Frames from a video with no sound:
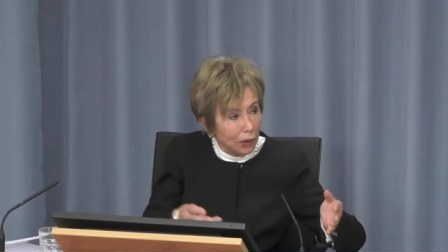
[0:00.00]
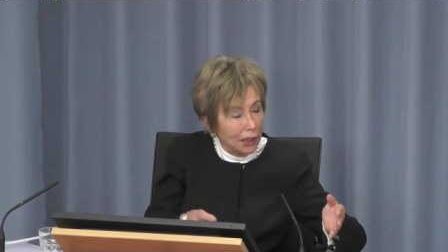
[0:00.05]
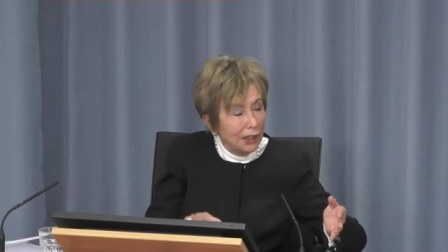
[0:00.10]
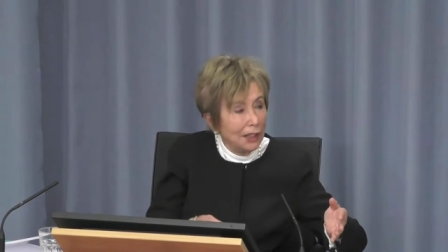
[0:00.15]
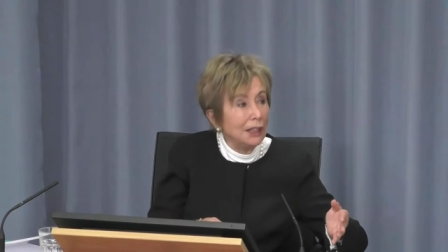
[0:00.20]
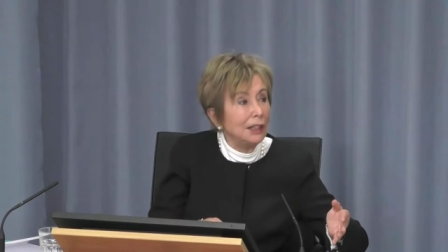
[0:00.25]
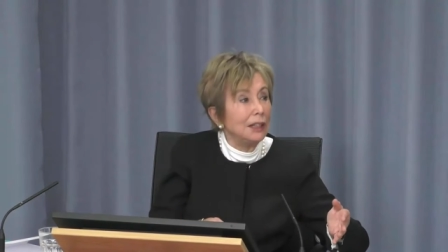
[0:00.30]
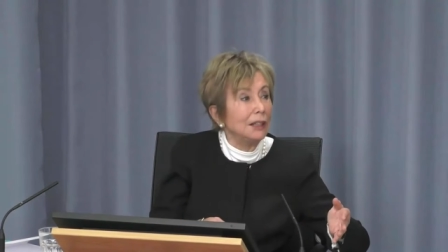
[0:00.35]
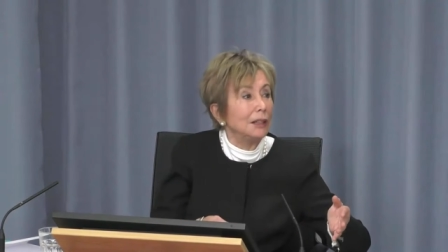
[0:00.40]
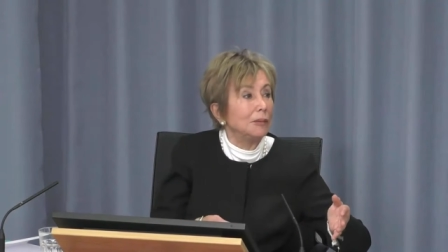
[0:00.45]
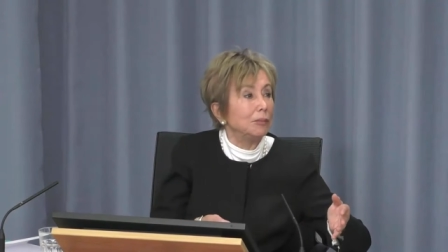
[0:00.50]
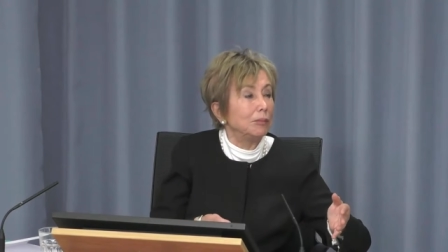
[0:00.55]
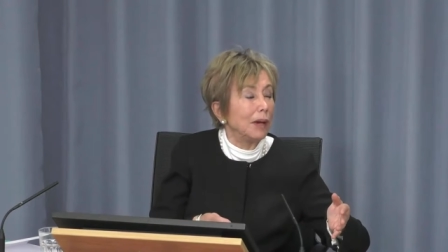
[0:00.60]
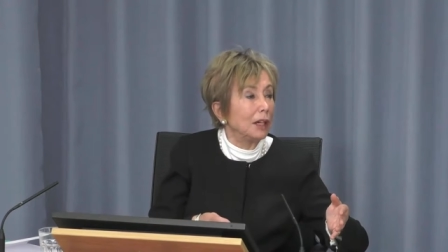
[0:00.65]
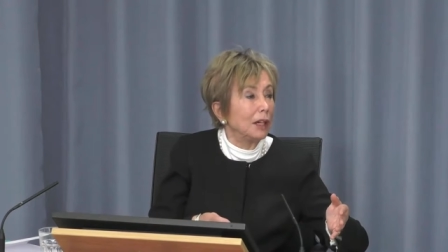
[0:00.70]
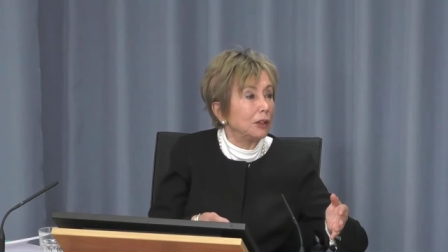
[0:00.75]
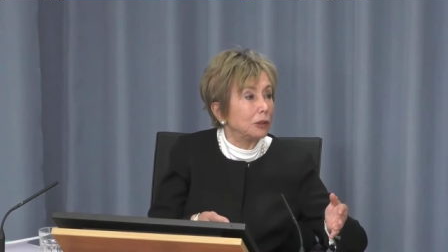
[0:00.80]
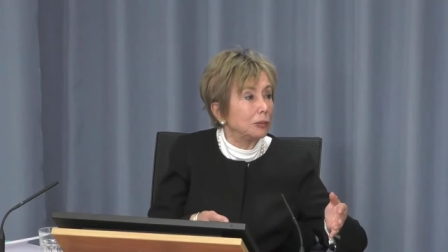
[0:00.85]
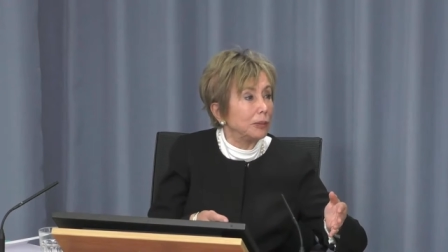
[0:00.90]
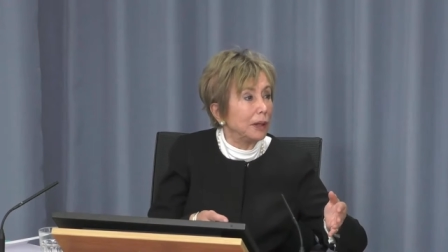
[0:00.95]
in
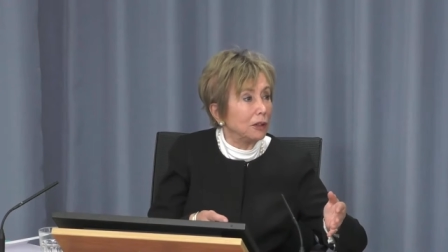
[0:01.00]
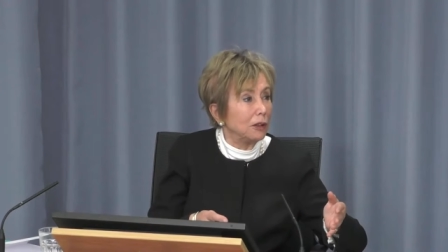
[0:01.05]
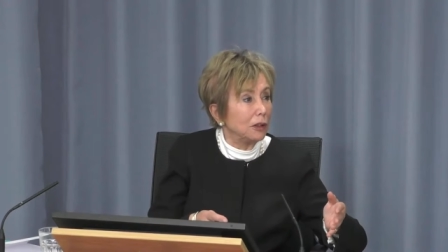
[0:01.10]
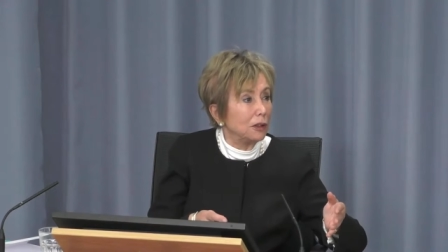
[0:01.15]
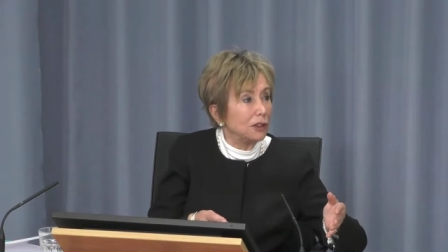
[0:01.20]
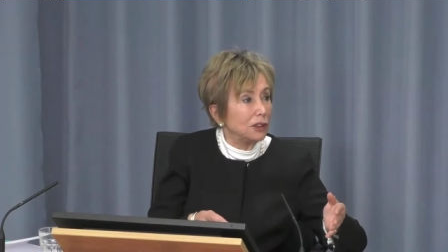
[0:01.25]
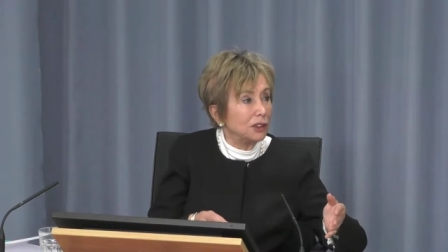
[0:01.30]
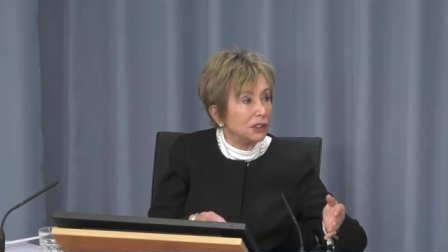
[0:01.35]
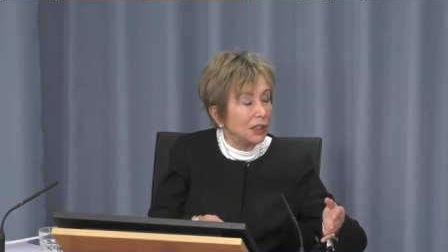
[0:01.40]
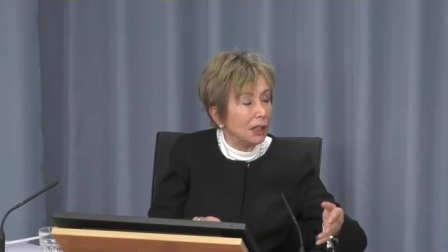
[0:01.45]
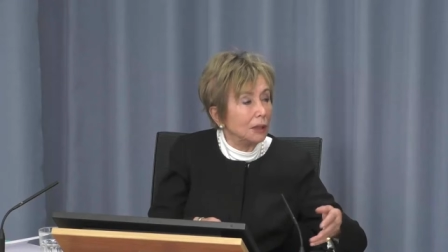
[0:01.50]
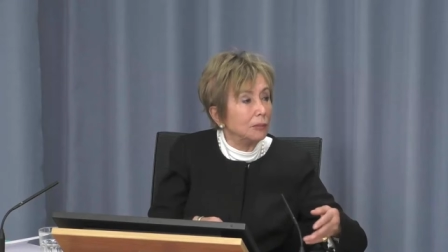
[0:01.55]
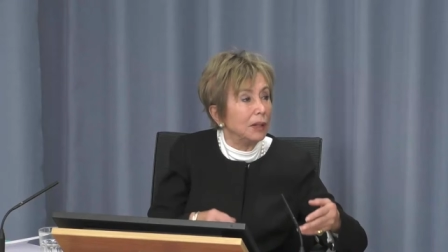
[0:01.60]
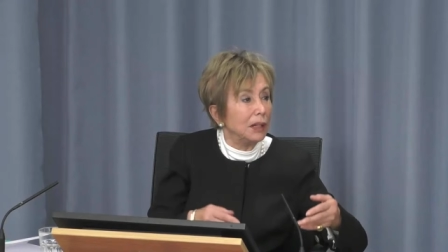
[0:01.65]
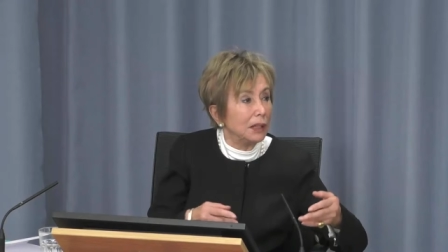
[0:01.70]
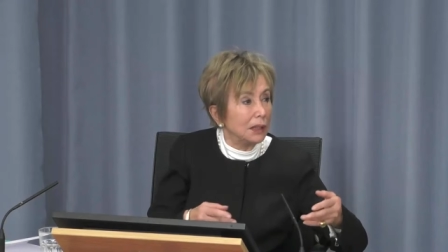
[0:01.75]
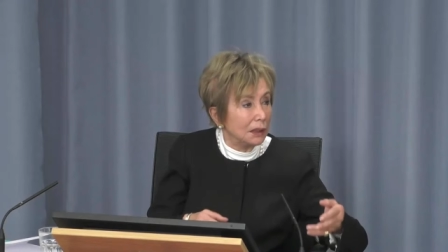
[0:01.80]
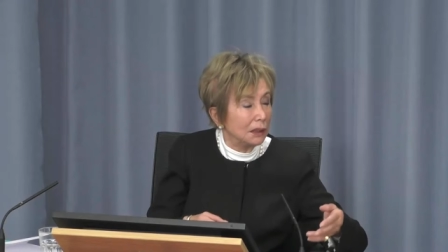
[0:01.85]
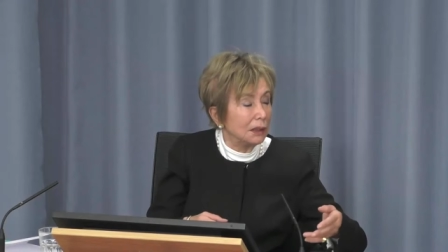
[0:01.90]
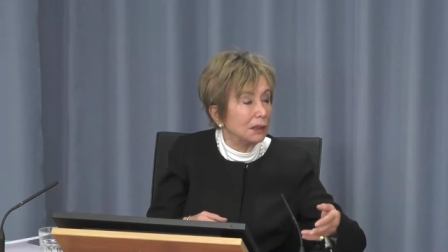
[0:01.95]
microbiology and
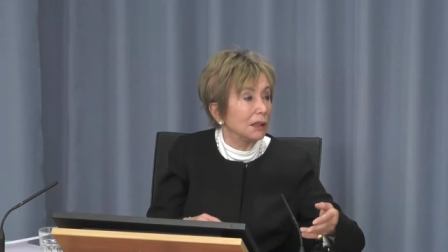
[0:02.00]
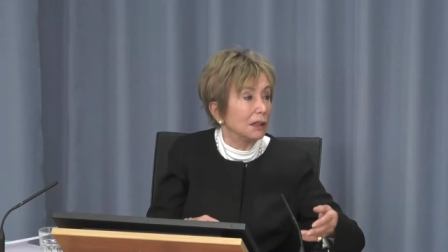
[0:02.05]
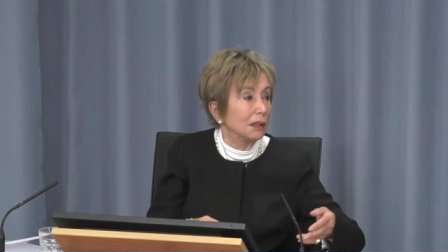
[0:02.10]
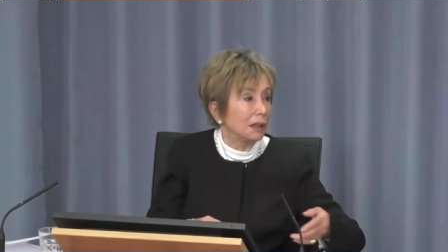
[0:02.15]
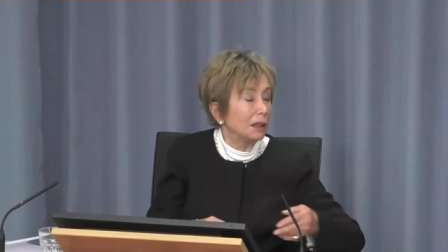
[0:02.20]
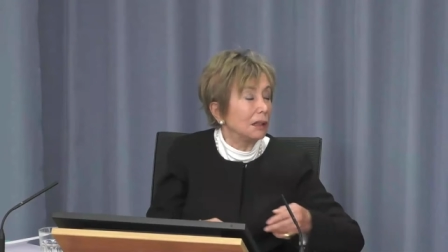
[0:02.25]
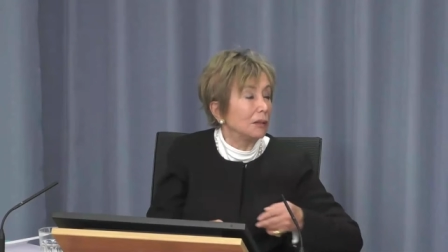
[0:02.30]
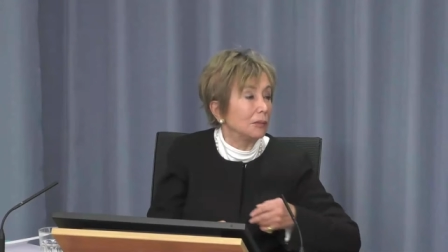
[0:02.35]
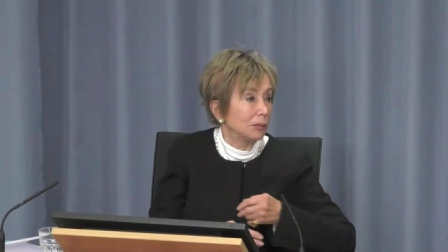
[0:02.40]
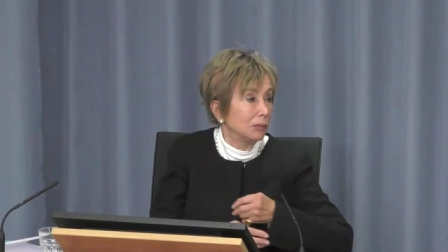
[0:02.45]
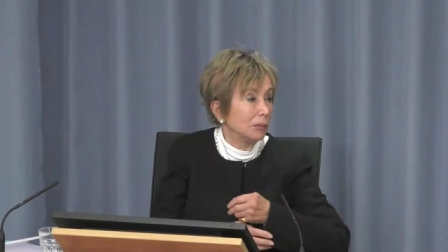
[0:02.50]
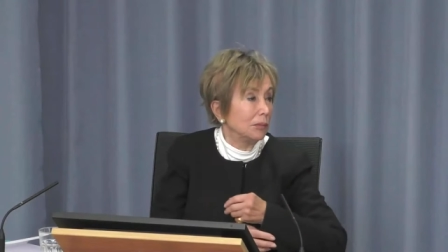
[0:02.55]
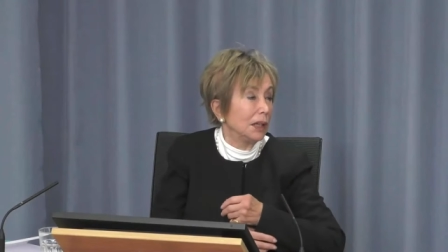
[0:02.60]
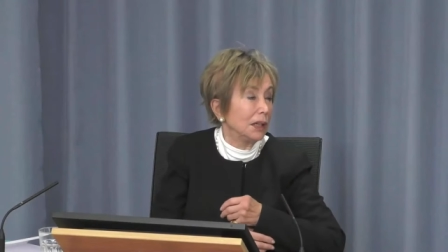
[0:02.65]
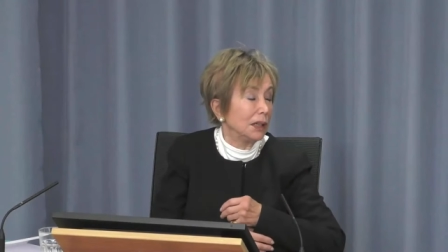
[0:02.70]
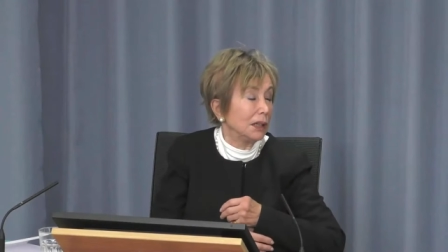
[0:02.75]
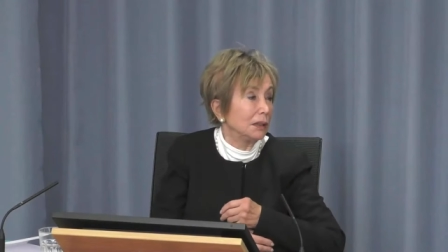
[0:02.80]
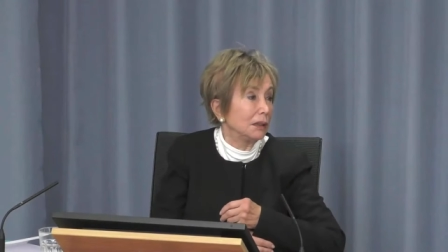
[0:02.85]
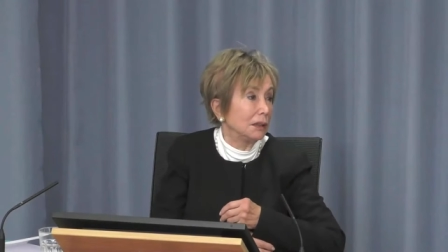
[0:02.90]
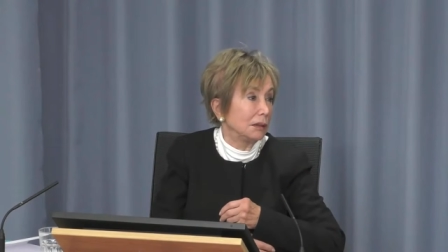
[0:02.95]
make it
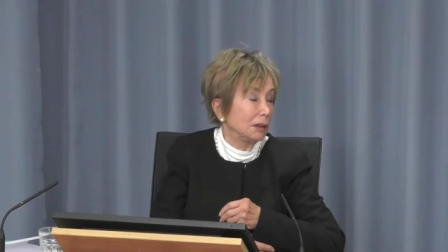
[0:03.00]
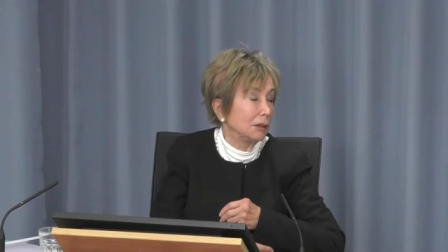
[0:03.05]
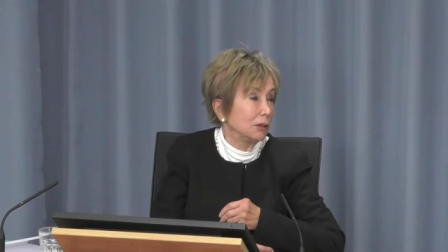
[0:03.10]
make it